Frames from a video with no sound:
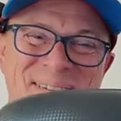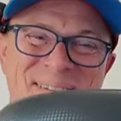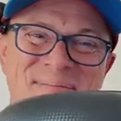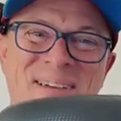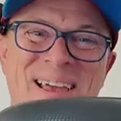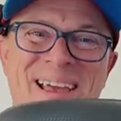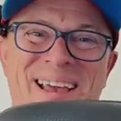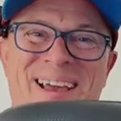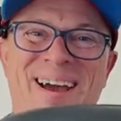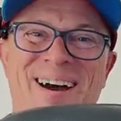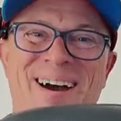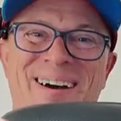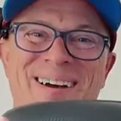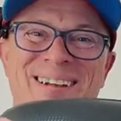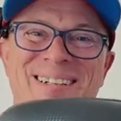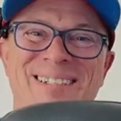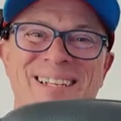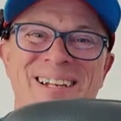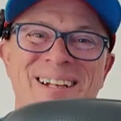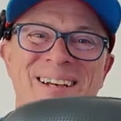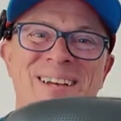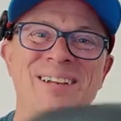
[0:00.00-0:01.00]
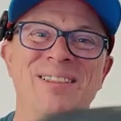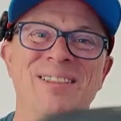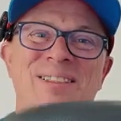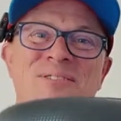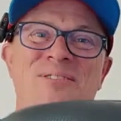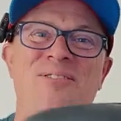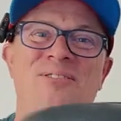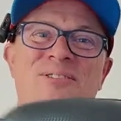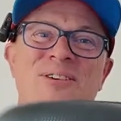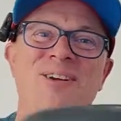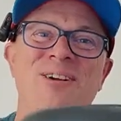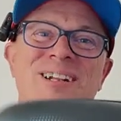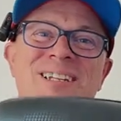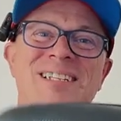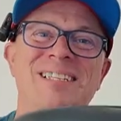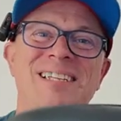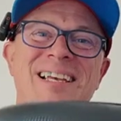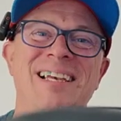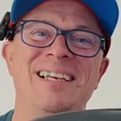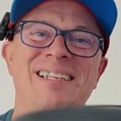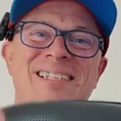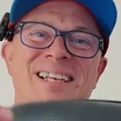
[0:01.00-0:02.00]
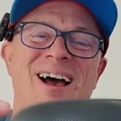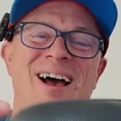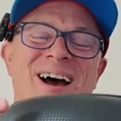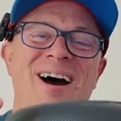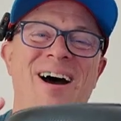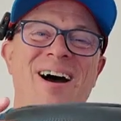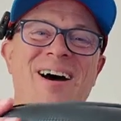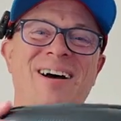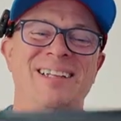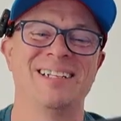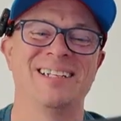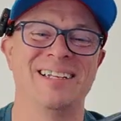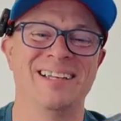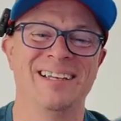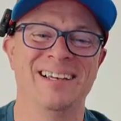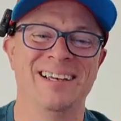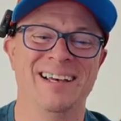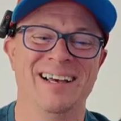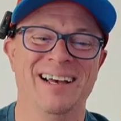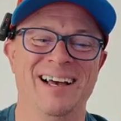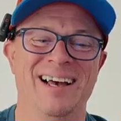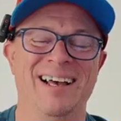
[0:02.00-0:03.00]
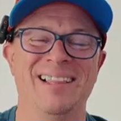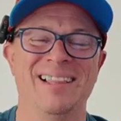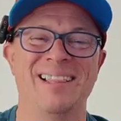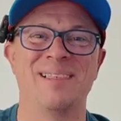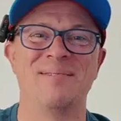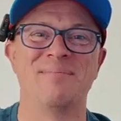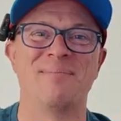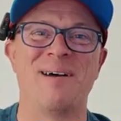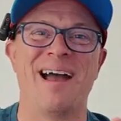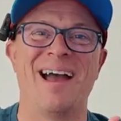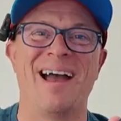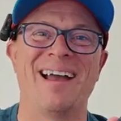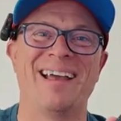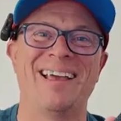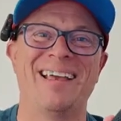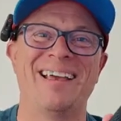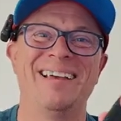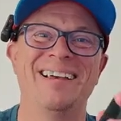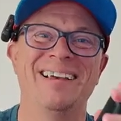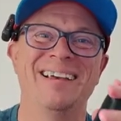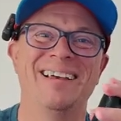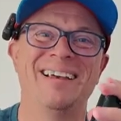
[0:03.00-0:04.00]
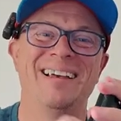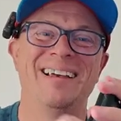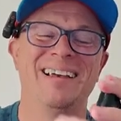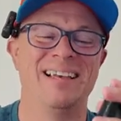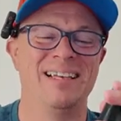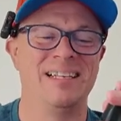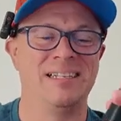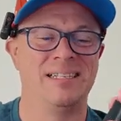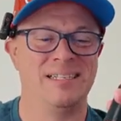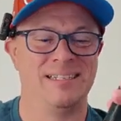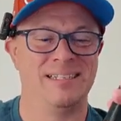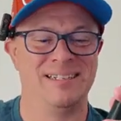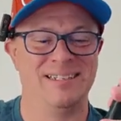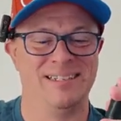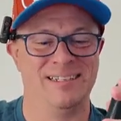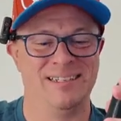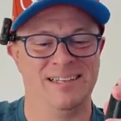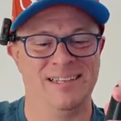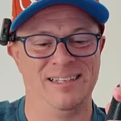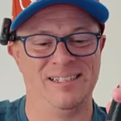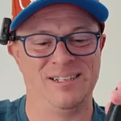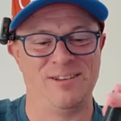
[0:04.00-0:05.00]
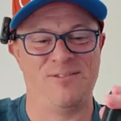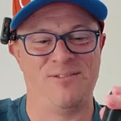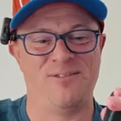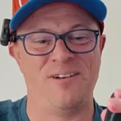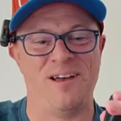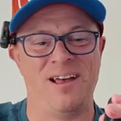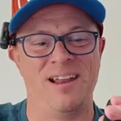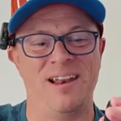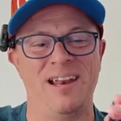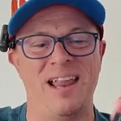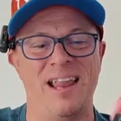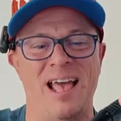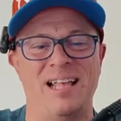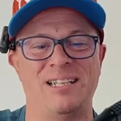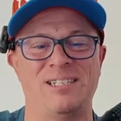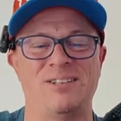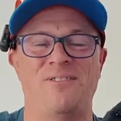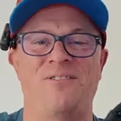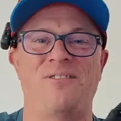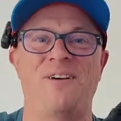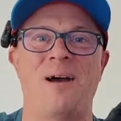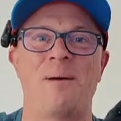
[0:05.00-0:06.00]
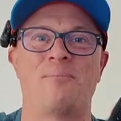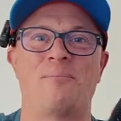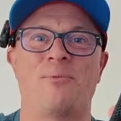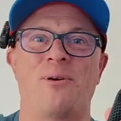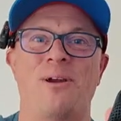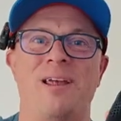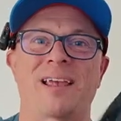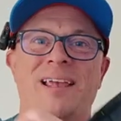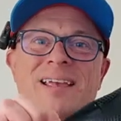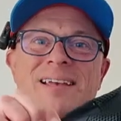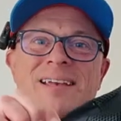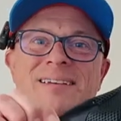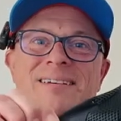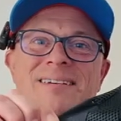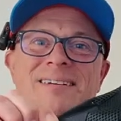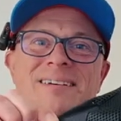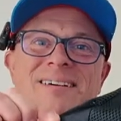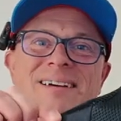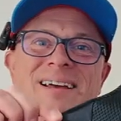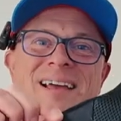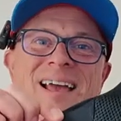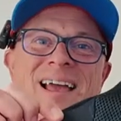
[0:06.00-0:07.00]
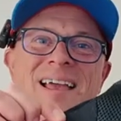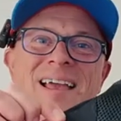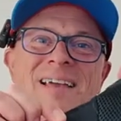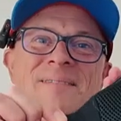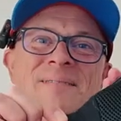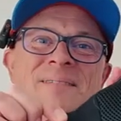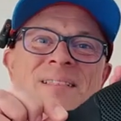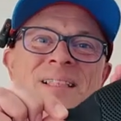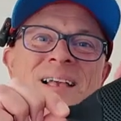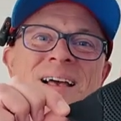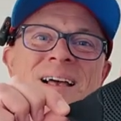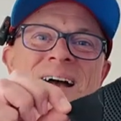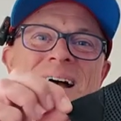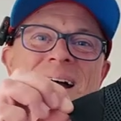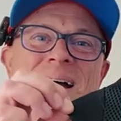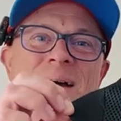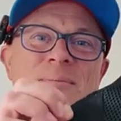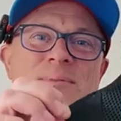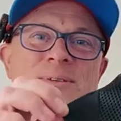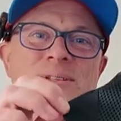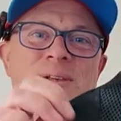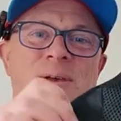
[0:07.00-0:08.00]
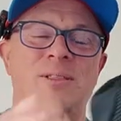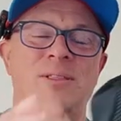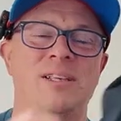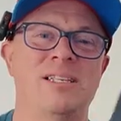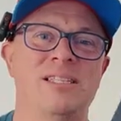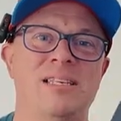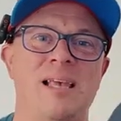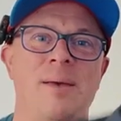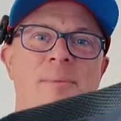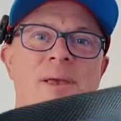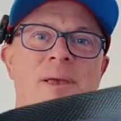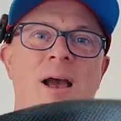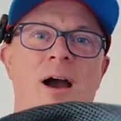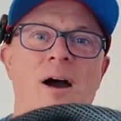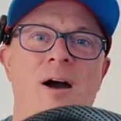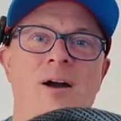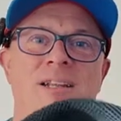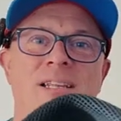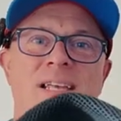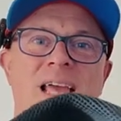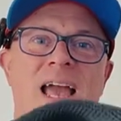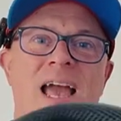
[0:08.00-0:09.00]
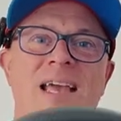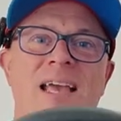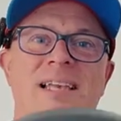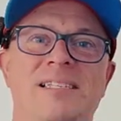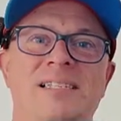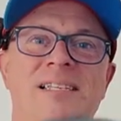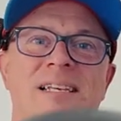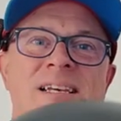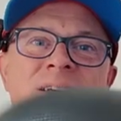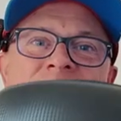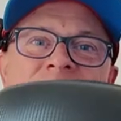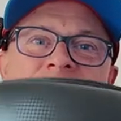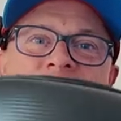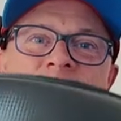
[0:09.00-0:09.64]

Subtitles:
because the front is hard and the back is a net fabric. Okay, so the semi-hard case